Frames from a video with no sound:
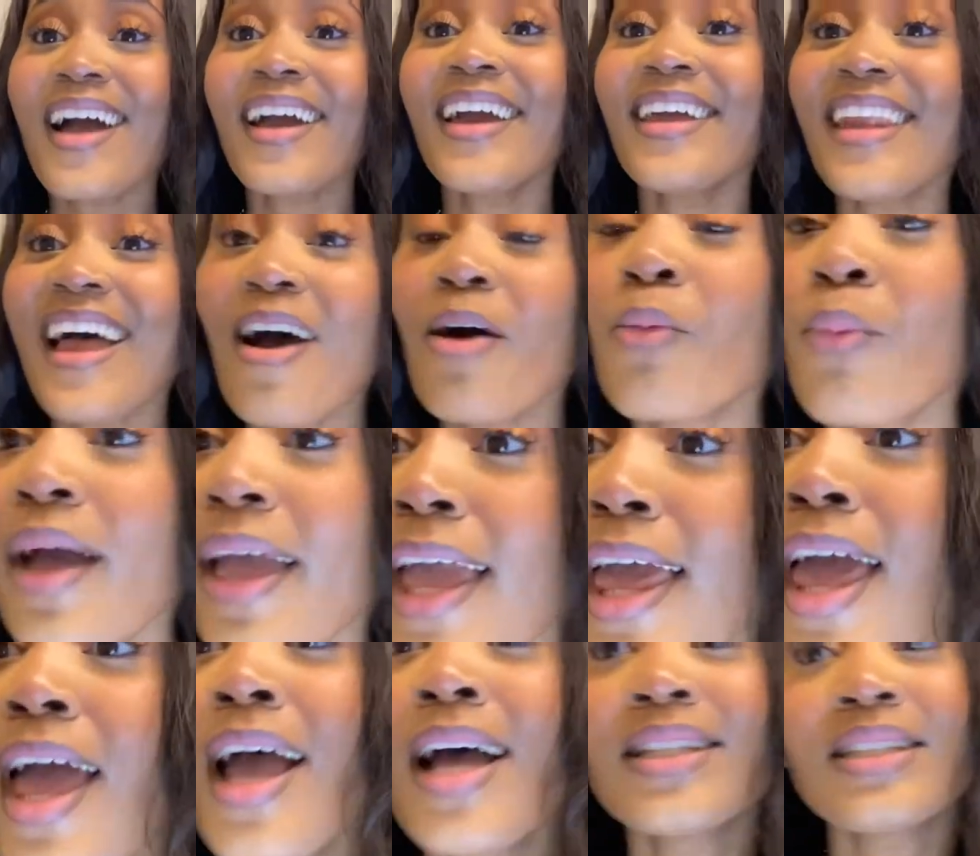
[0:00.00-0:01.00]
I cannot
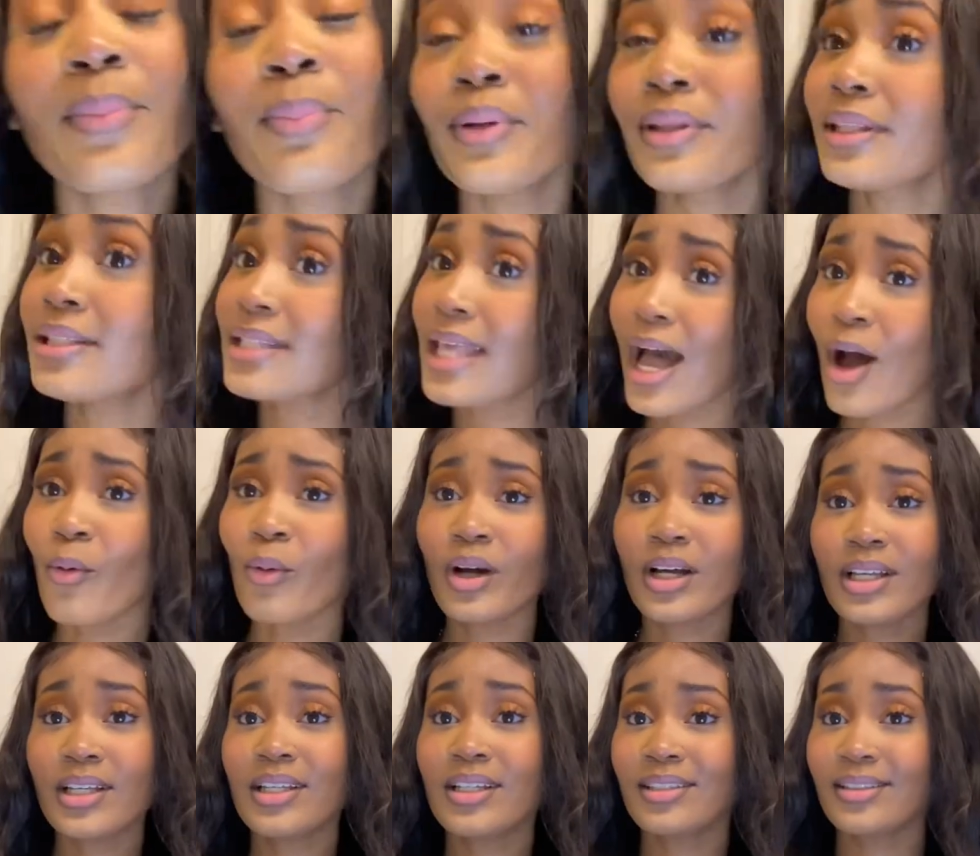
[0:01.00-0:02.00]
wait to put this out
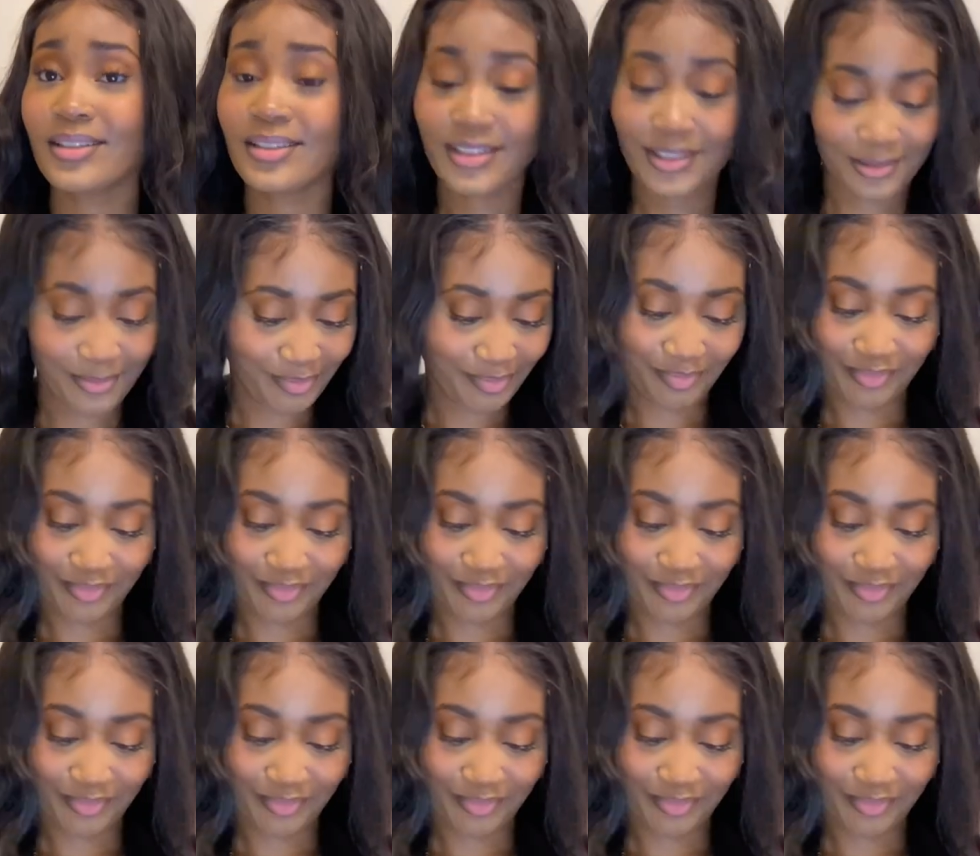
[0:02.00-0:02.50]
because